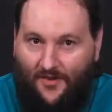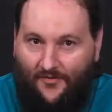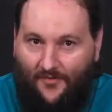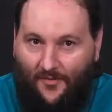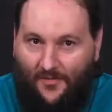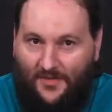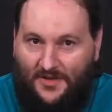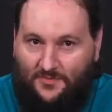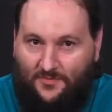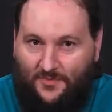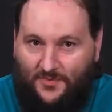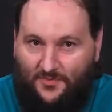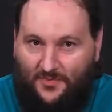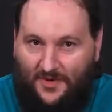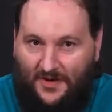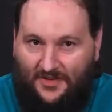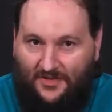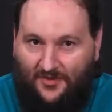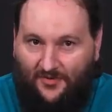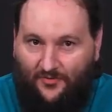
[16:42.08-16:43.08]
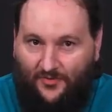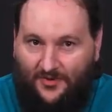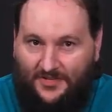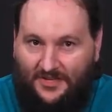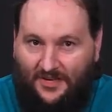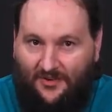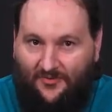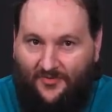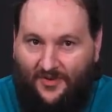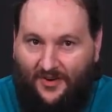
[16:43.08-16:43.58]
From this perspective, we
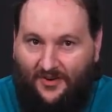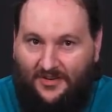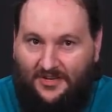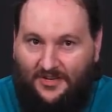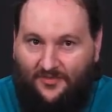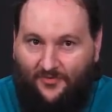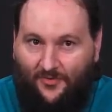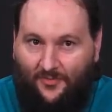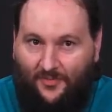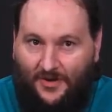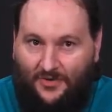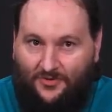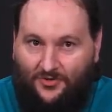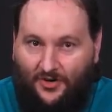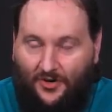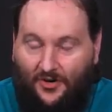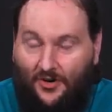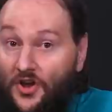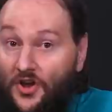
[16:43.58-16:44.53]
see a very different picture.